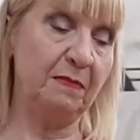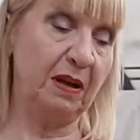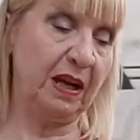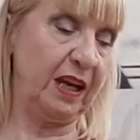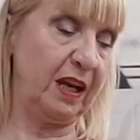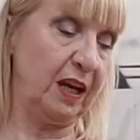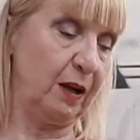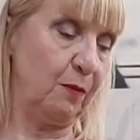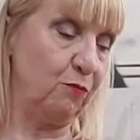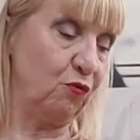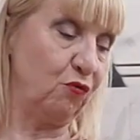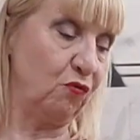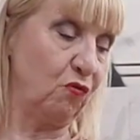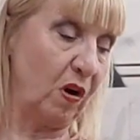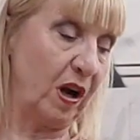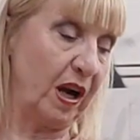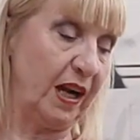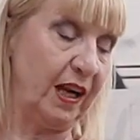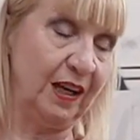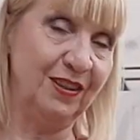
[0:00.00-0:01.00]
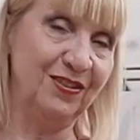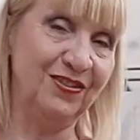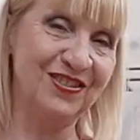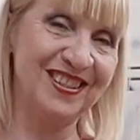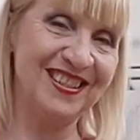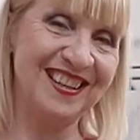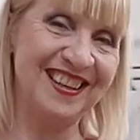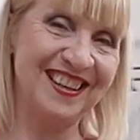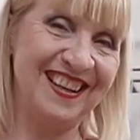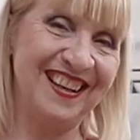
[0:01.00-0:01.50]
my hip
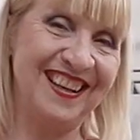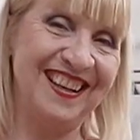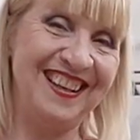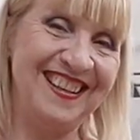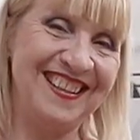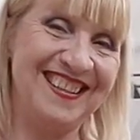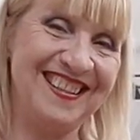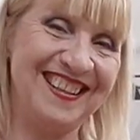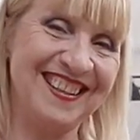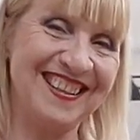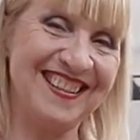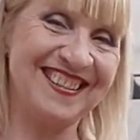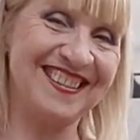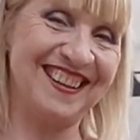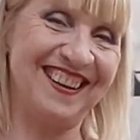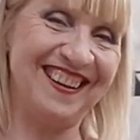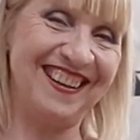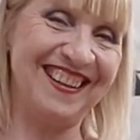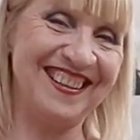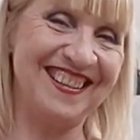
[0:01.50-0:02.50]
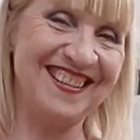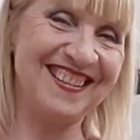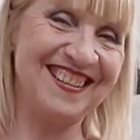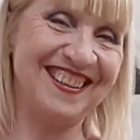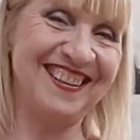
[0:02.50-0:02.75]
round to the side.